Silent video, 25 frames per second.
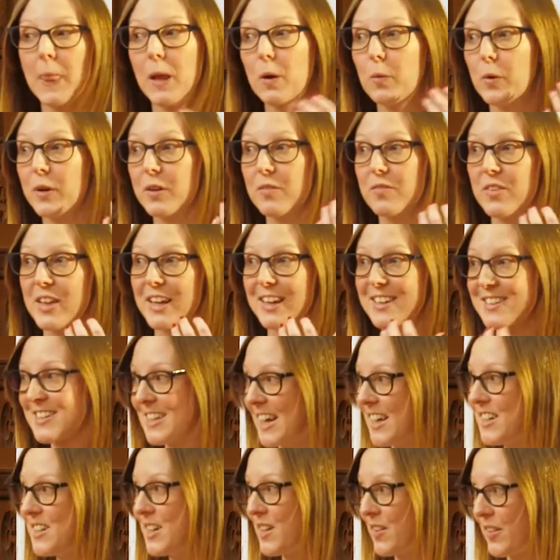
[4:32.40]
One of the
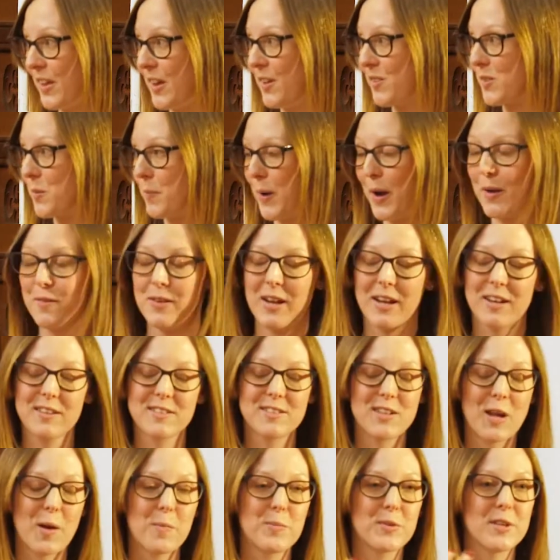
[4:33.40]
exciting things about Next
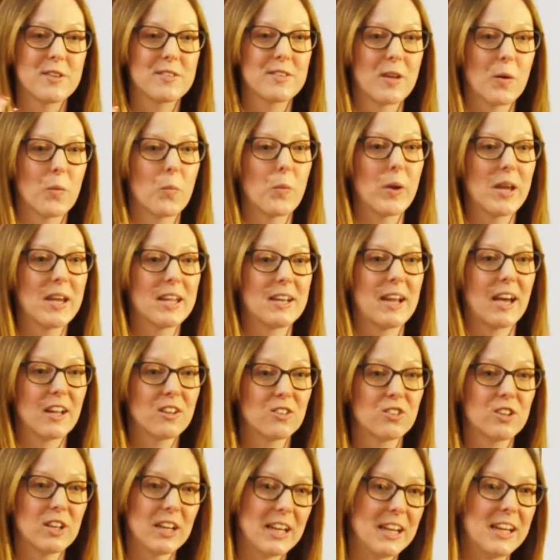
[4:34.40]
Steps is that we can
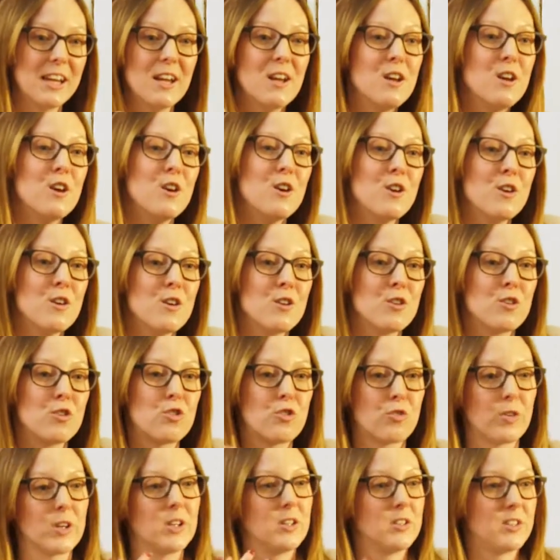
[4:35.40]
actually
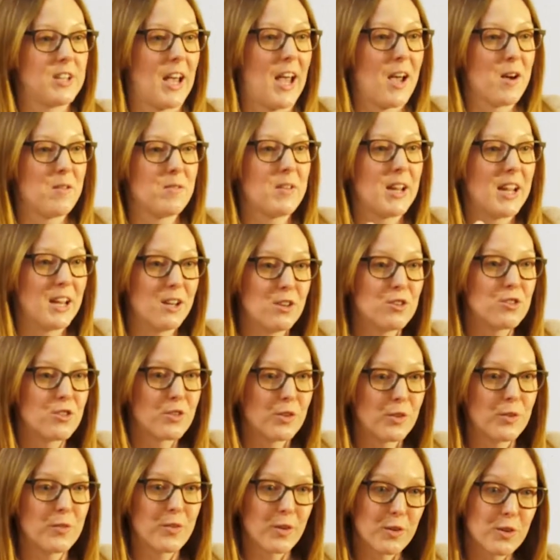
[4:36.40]
drill down
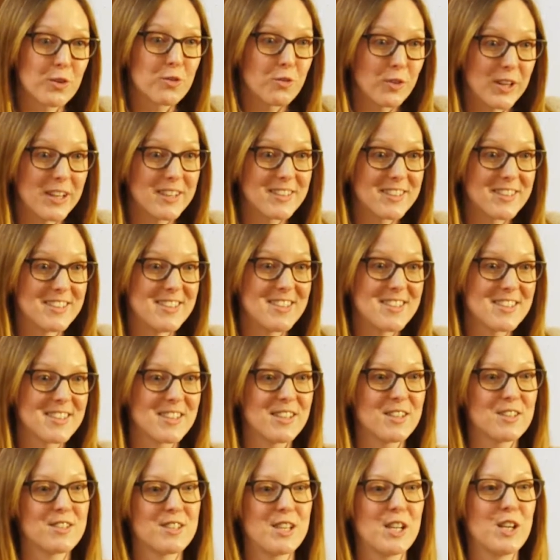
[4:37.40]
into those reasons
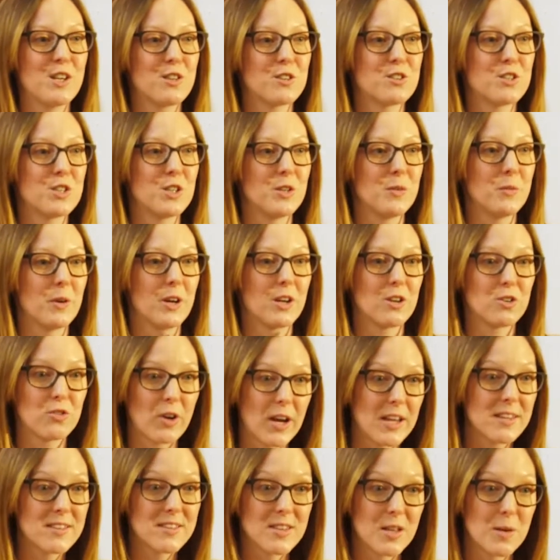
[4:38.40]
and seek to
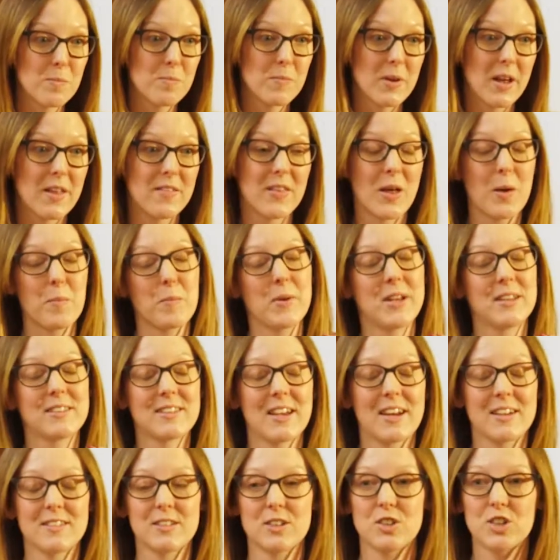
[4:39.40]
address them, and that means
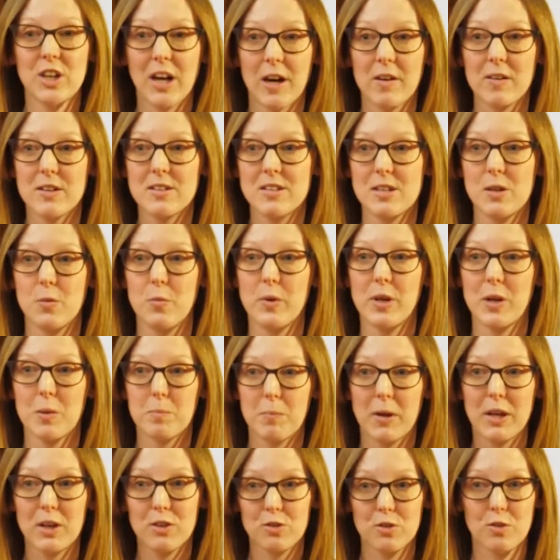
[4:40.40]
that as a charity we can
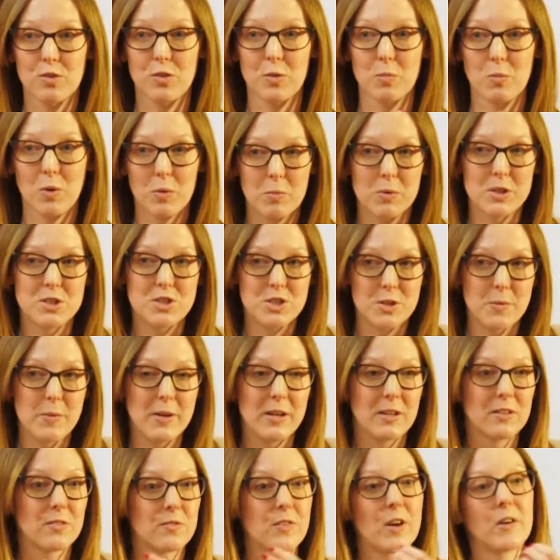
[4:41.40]
make sure that what we're
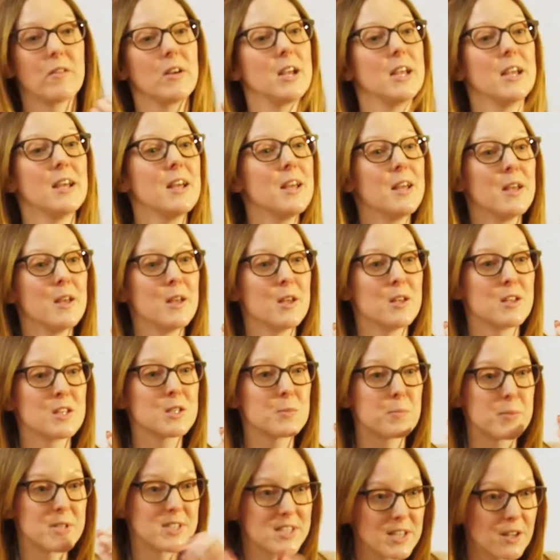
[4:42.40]
doing is very
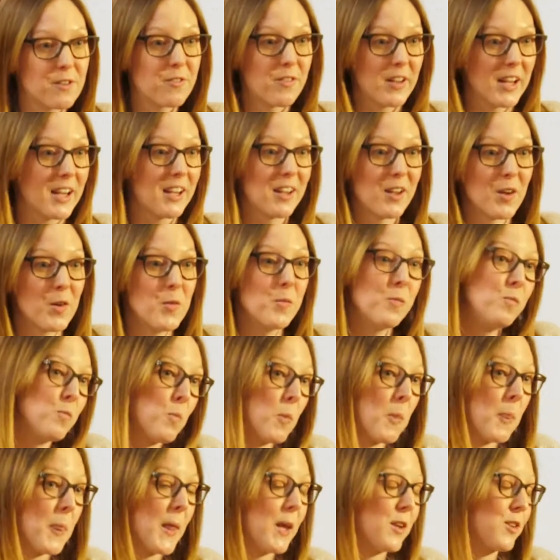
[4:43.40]
specific.
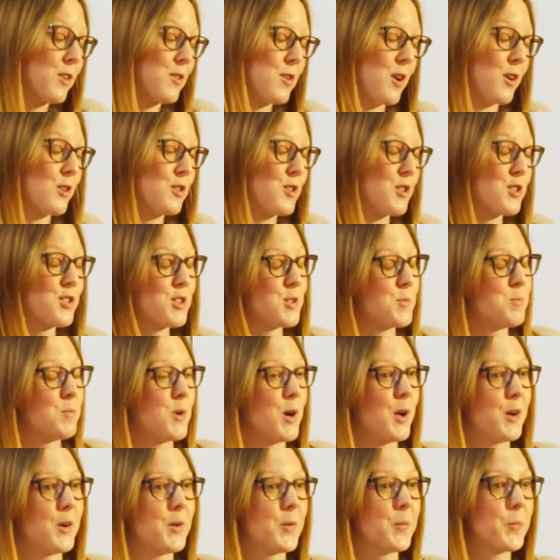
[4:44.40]
It's not just
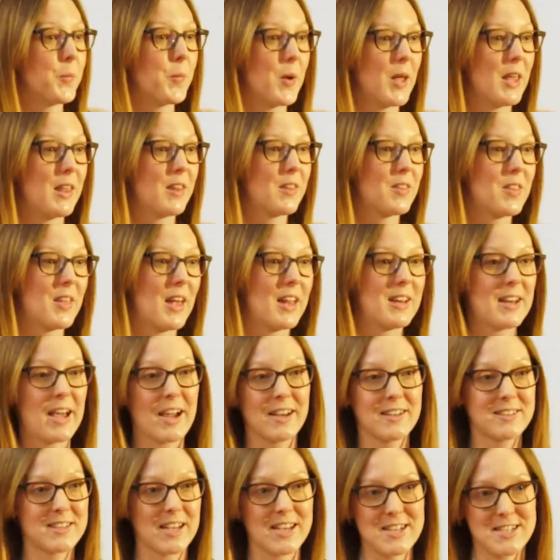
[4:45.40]
someone with a
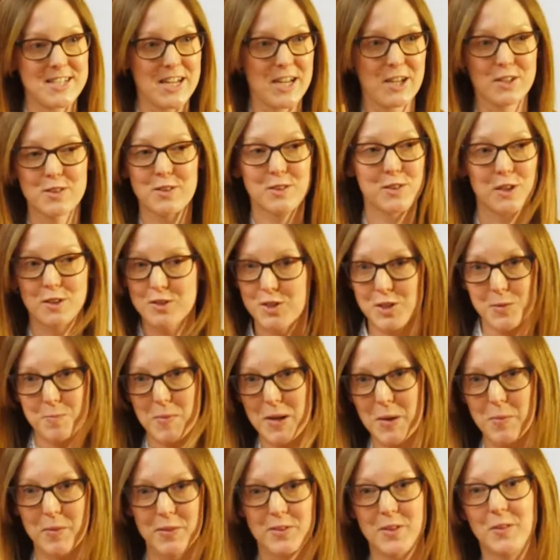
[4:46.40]
nice idea. So it's not just
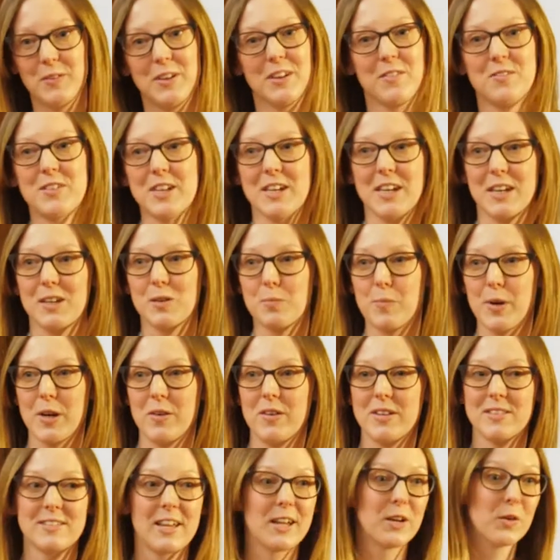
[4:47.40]
me with no lived-in
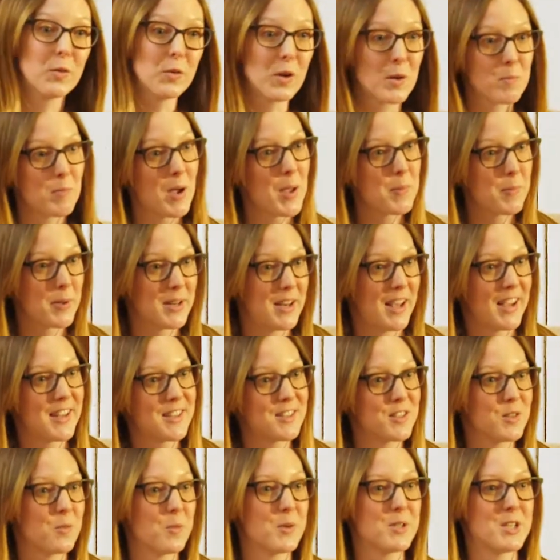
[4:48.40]
experience saying, oh, it might be
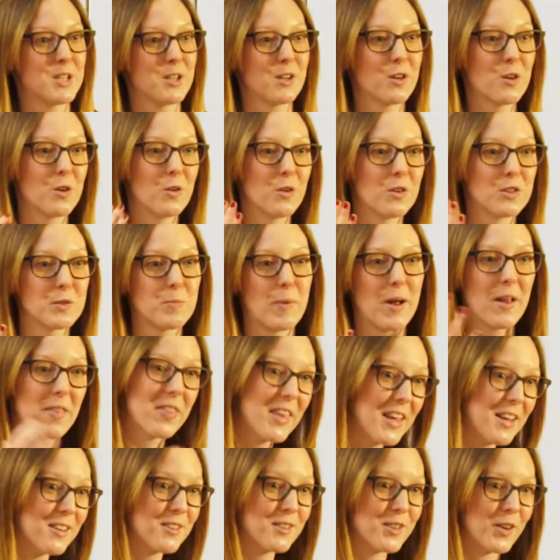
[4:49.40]
nice if we did a course about
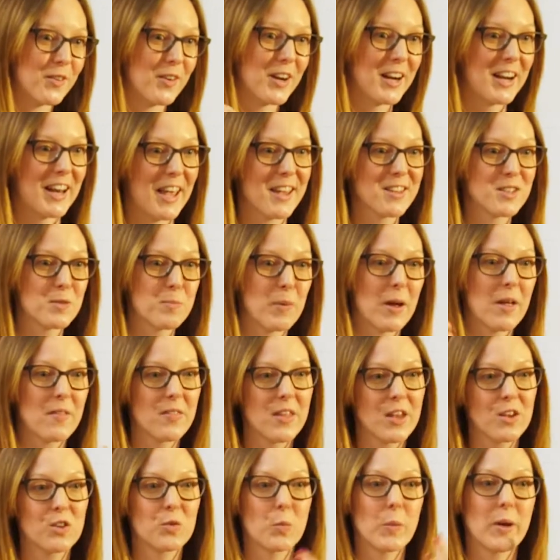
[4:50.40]
this or a class about
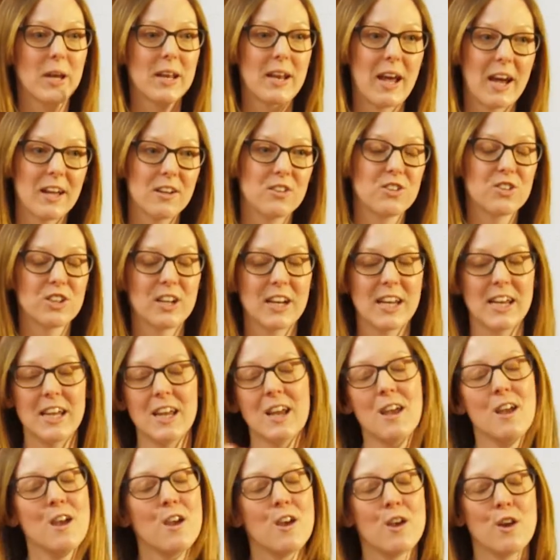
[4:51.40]
this. We can
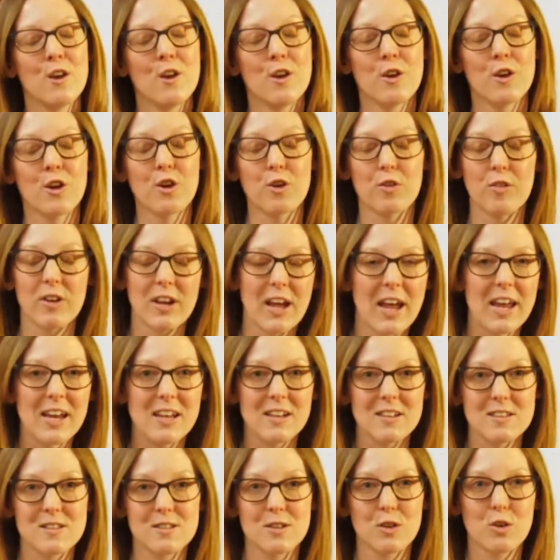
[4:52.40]
actually
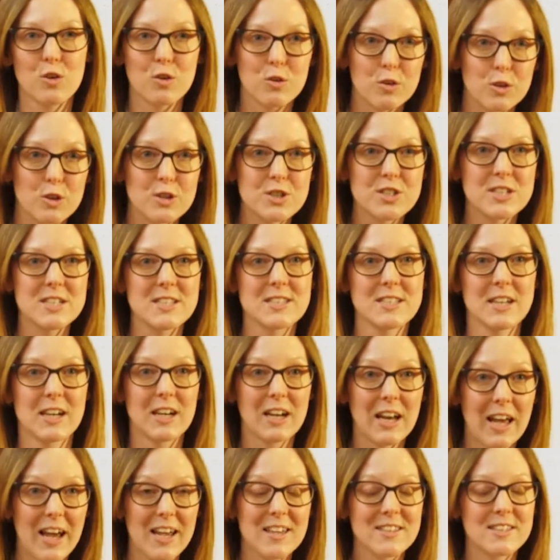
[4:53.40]
create courses and
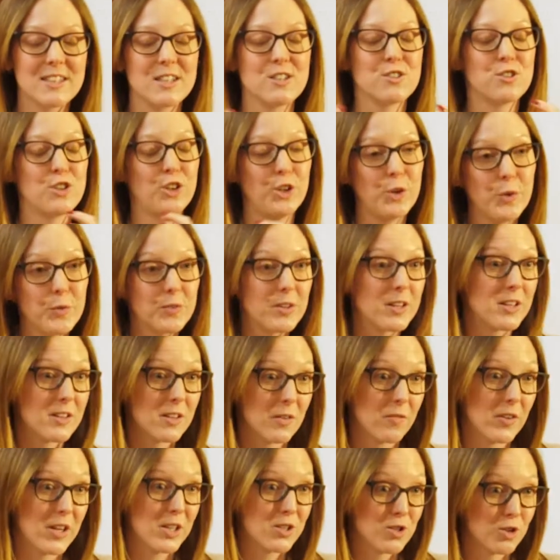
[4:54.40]
classes using
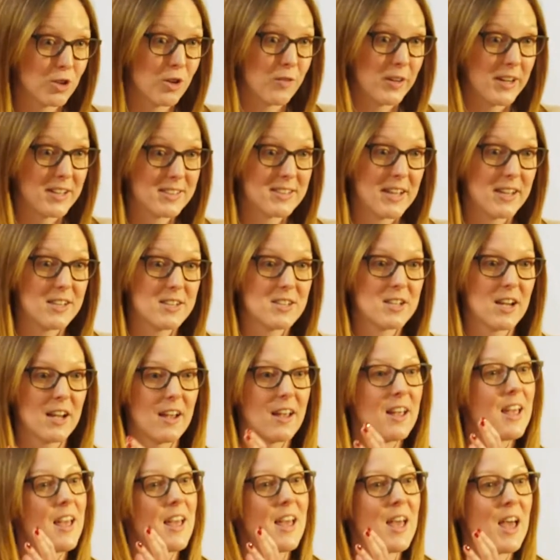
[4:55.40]
the Victoria
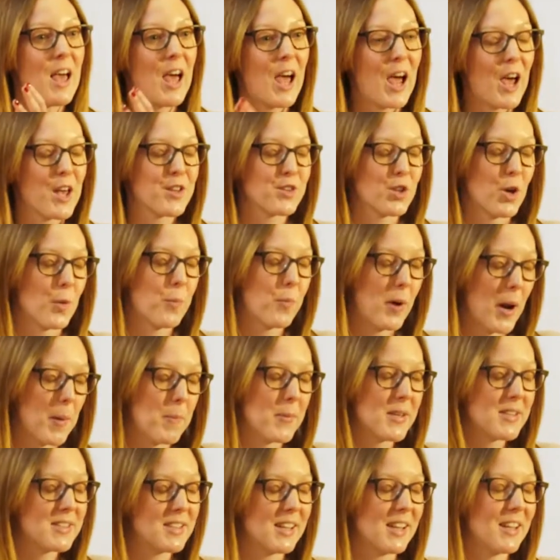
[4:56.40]
Centre as our
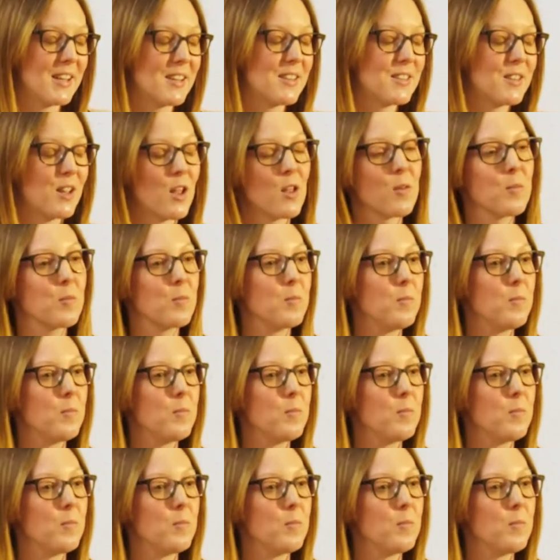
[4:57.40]
premises